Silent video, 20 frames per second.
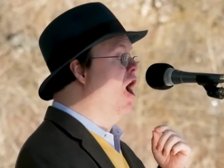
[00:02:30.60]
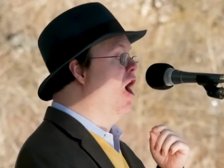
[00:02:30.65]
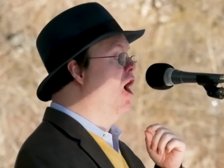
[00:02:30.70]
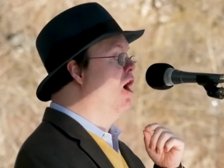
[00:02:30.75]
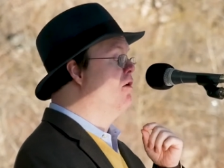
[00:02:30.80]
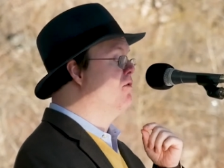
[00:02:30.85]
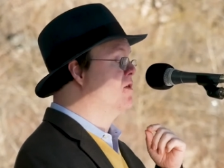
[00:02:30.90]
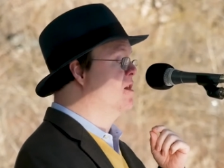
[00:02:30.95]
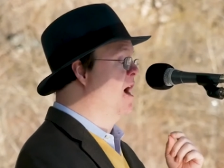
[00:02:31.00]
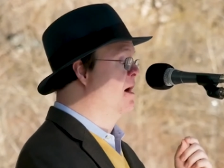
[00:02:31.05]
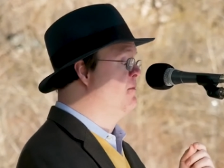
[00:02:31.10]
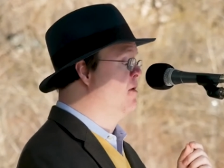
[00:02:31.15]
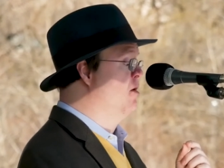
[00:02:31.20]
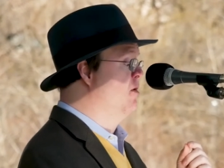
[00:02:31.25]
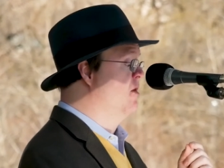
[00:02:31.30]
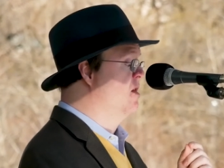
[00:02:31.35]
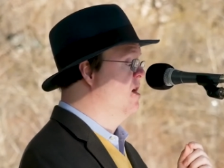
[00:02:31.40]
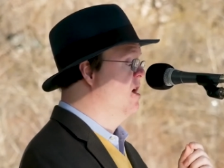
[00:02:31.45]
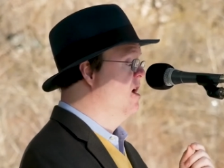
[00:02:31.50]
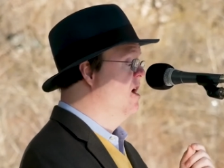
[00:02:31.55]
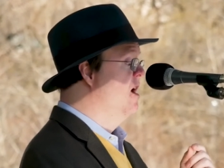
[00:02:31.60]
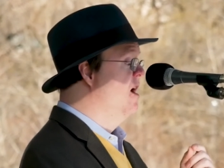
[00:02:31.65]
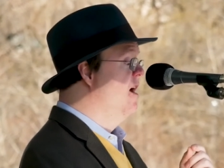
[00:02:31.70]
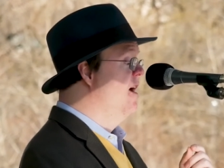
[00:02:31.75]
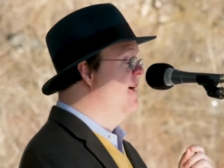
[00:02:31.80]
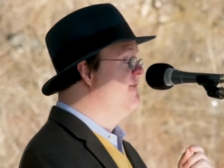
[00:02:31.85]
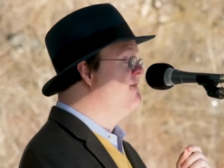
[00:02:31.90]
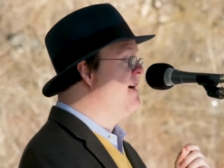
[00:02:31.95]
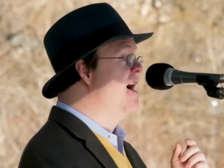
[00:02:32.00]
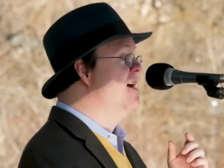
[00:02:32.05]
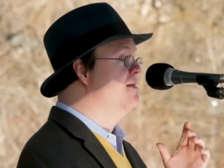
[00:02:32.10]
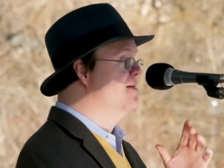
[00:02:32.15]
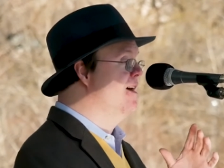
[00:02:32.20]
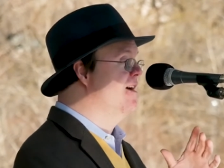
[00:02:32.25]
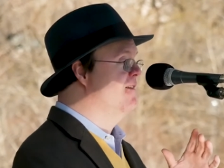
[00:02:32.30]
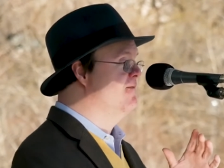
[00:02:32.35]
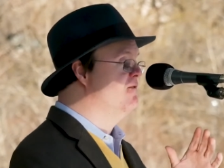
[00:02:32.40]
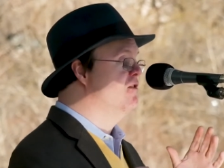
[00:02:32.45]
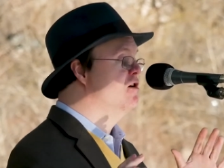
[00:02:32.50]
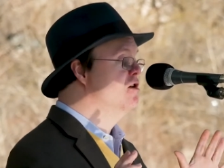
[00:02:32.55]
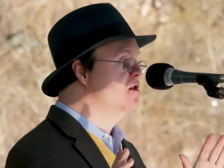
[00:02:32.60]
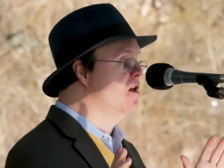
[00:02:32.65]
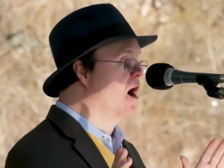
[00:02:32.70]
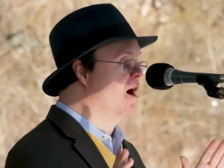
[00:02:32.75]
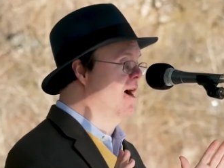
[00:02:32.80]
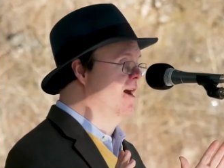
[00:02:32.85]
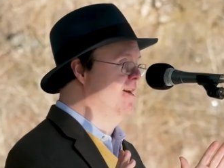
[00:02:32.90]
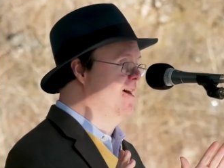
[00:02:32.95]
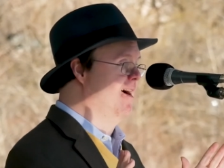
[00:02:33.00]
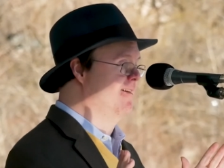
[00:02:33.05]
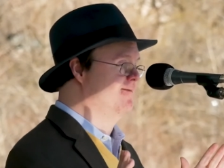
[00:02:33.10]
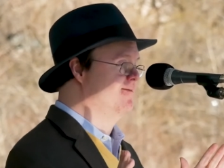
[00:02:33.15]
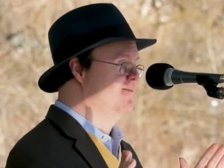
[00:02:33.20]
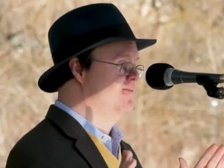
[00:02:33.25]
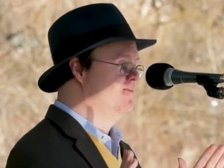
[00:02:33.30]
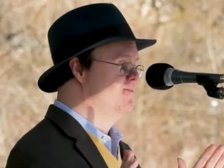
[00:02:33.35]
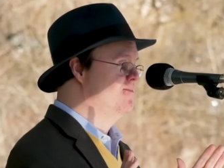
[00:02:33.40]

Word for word: Alzheimer's if I live long enough.